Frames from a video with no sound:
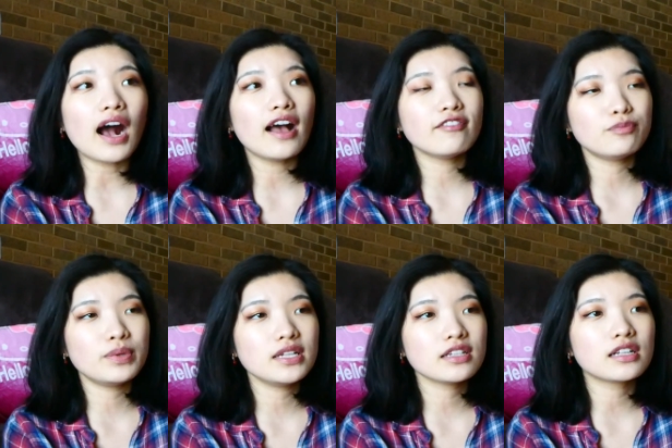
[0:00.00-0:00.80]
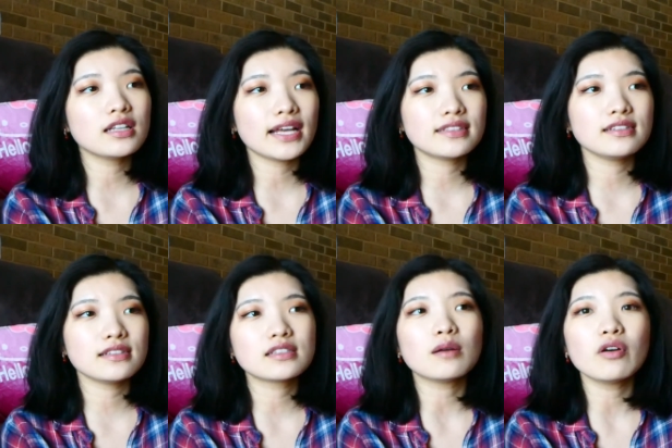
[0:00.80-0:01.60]
I've been
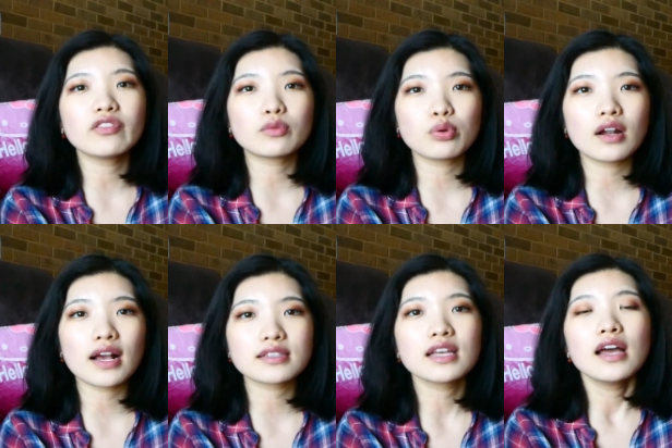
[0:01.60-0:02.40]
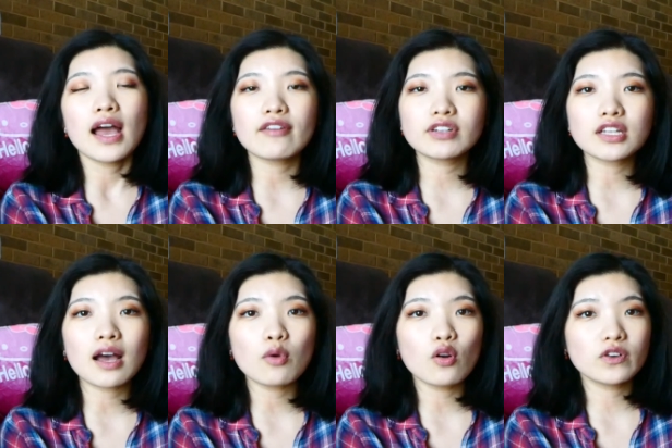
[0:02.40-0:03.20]
collecting some of their products every
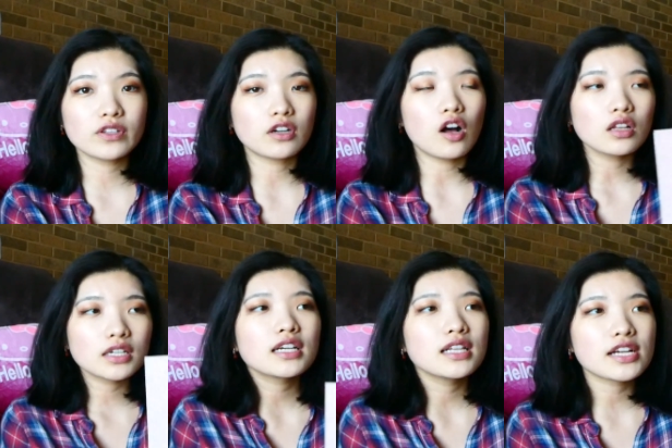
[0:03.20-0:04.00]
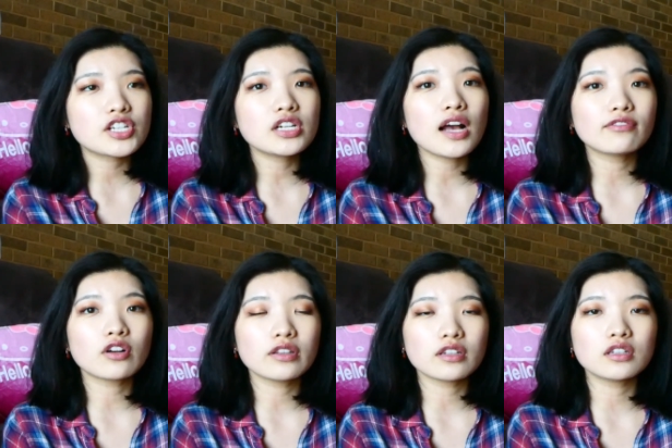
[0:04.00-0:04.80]
time over their holiday collection. I've
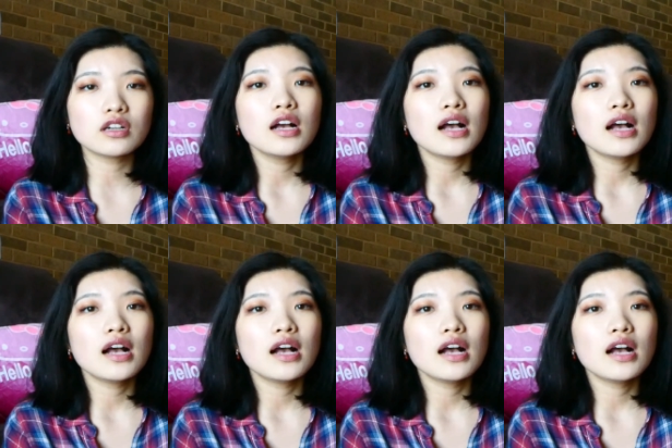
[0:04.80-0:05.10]
got their